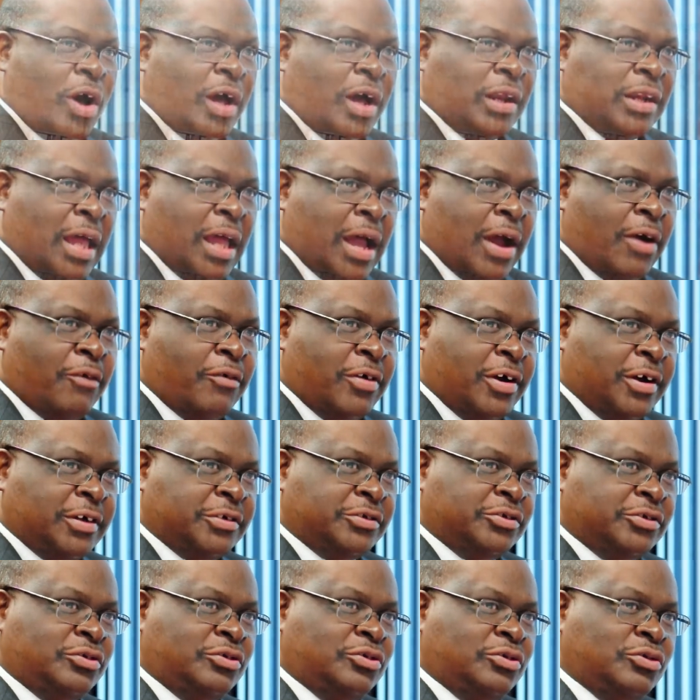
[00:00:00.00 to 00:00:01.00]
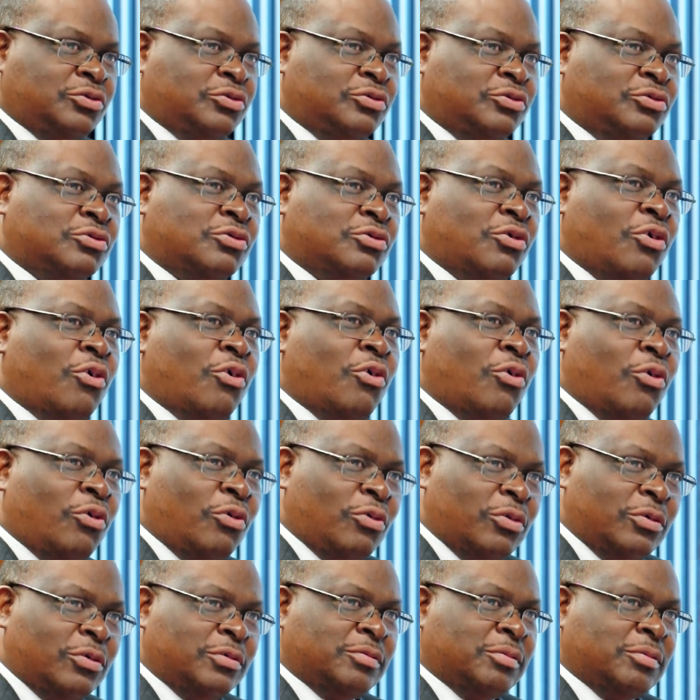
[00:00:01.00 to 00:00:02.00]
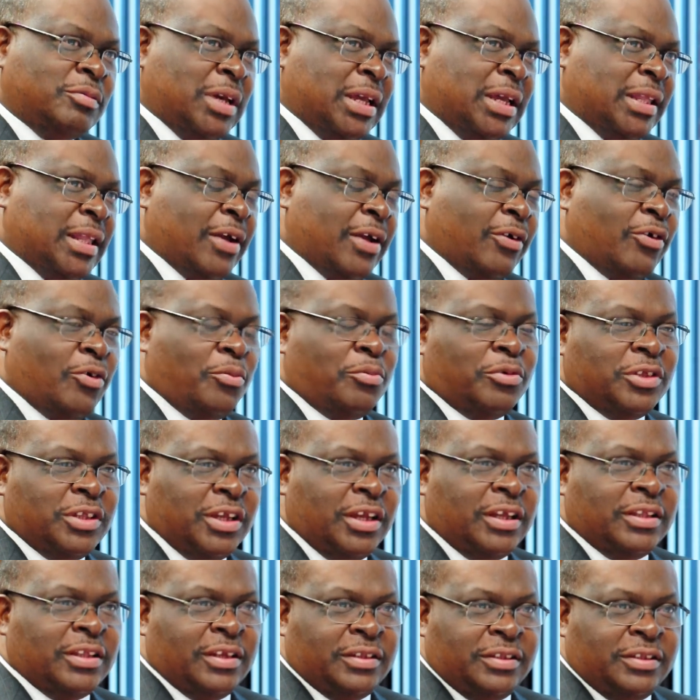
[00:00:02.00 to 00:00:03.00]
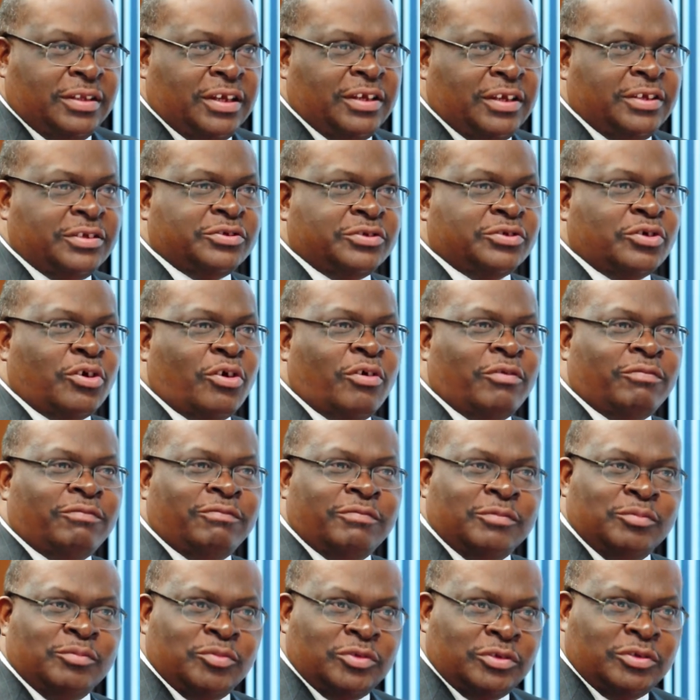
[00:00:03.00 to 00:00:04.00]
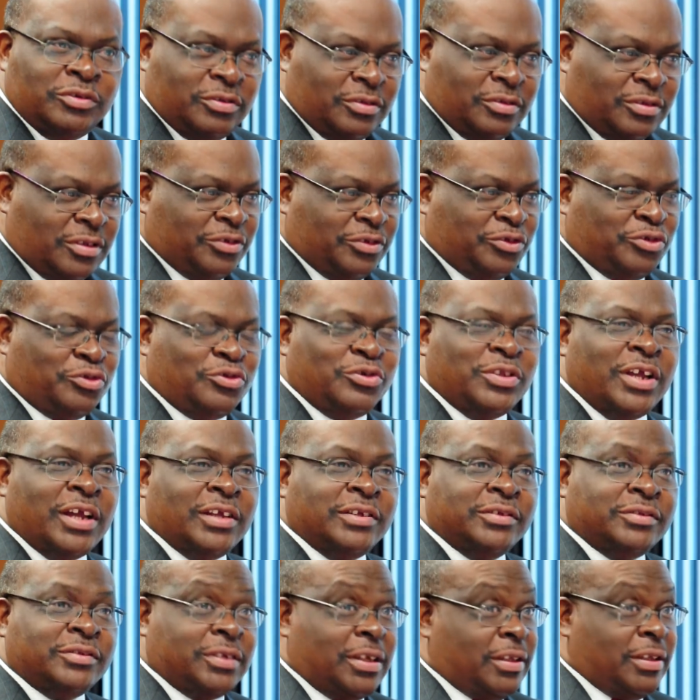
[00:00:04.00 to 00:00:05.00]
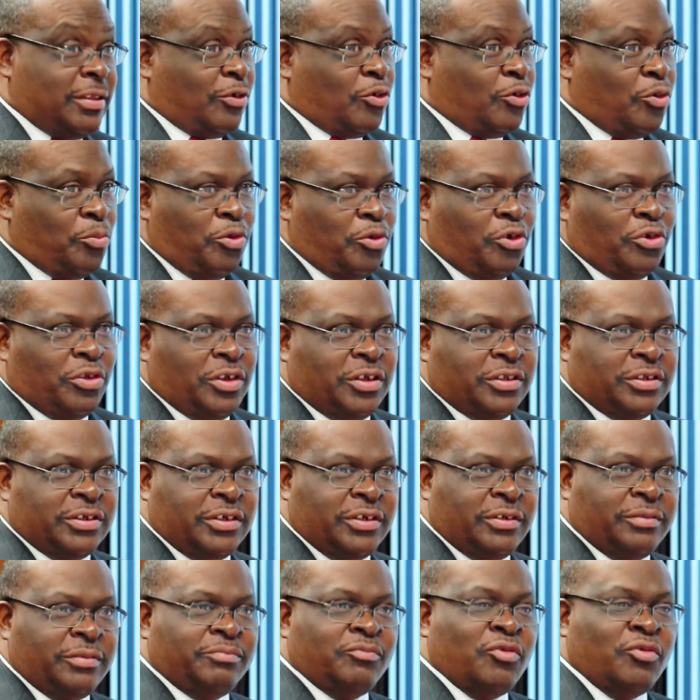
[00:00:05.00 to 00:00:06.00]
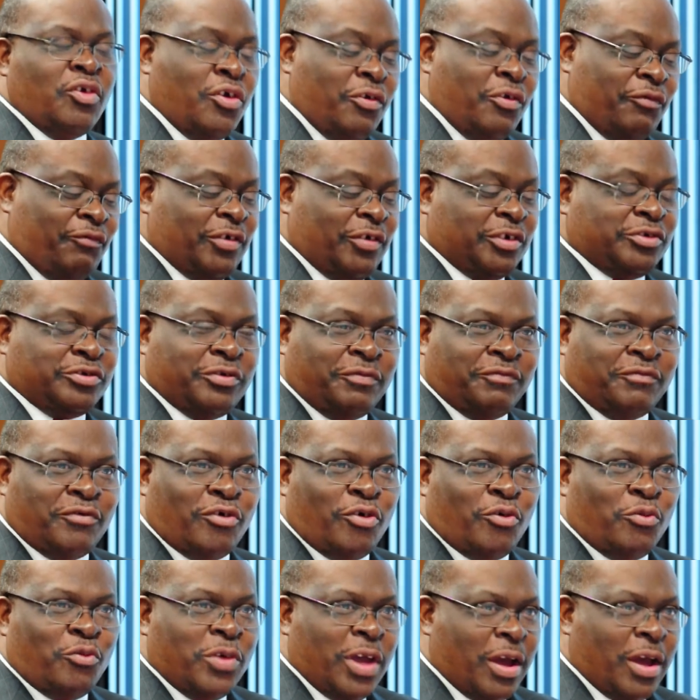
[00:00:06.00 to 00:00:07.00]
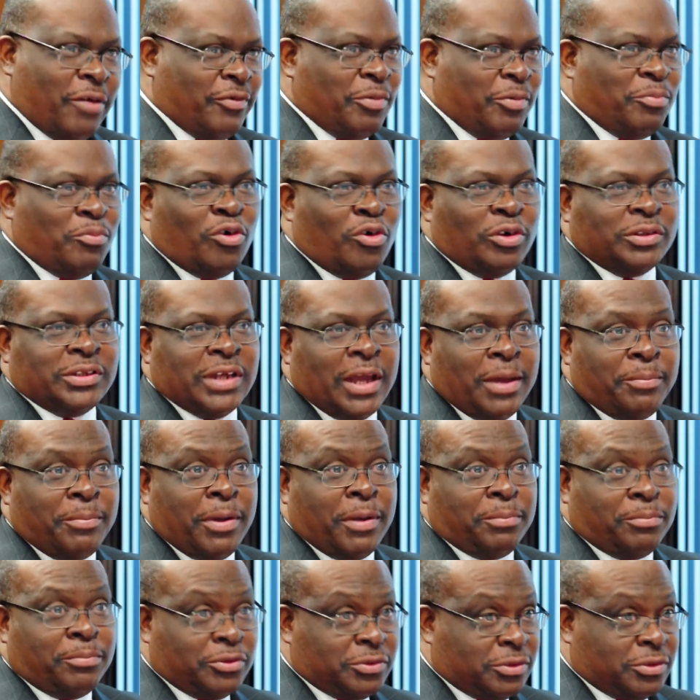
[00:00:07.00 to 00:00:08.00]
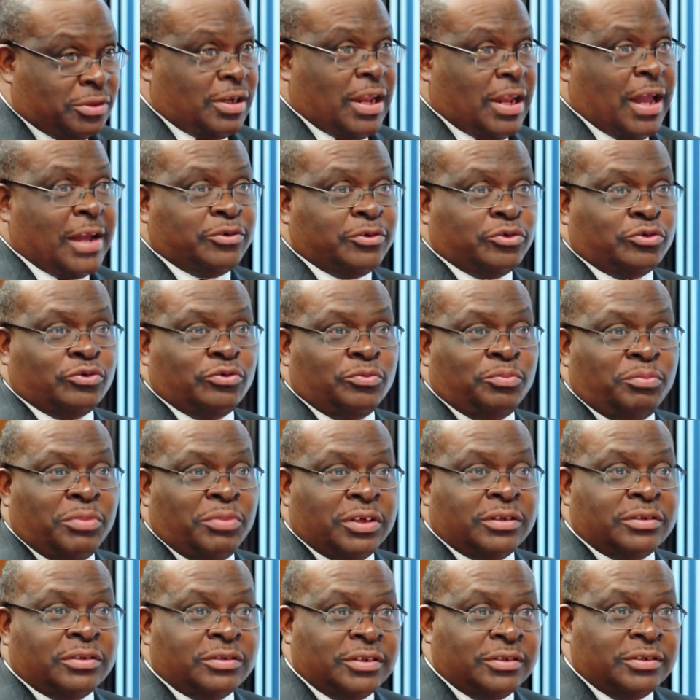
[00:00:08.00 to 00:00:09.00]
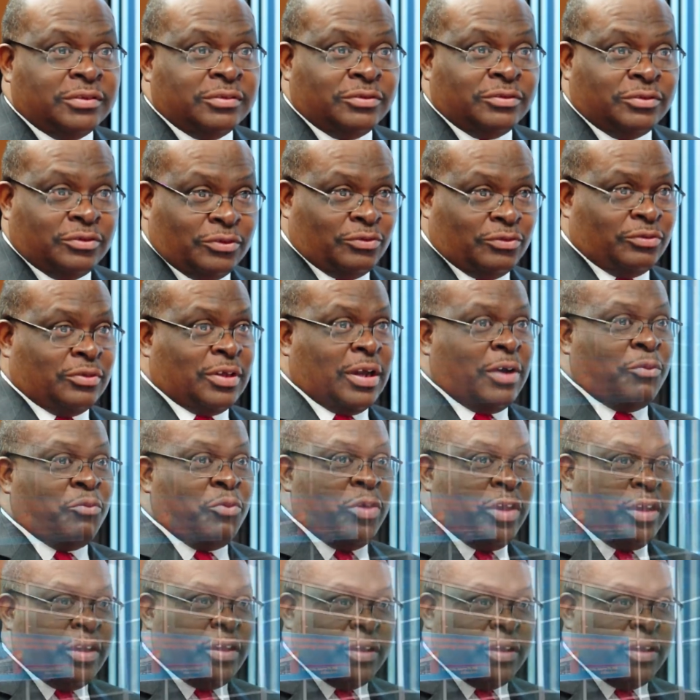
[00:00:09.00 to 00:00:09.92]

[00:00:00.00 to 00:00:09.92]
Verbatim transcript: allow us to grow and accommodate the needs of the students and the community. First of all, we have a multi-purpose classroom building so that we